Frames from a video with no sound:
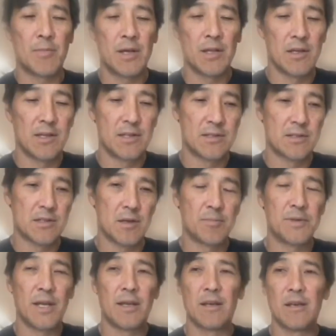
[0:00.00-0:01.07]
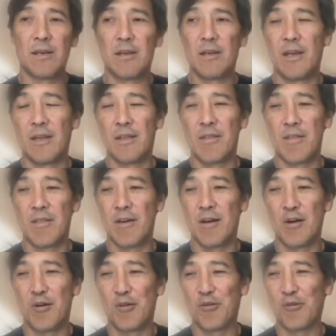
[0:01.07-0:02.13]
my Lens updated and
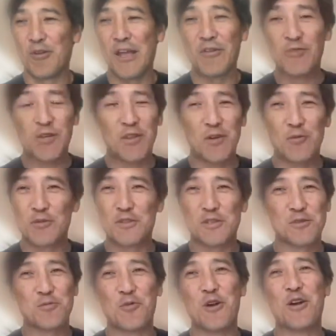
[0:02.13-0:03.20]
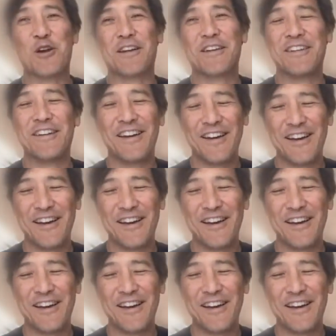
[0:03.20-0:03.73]
everything will just work.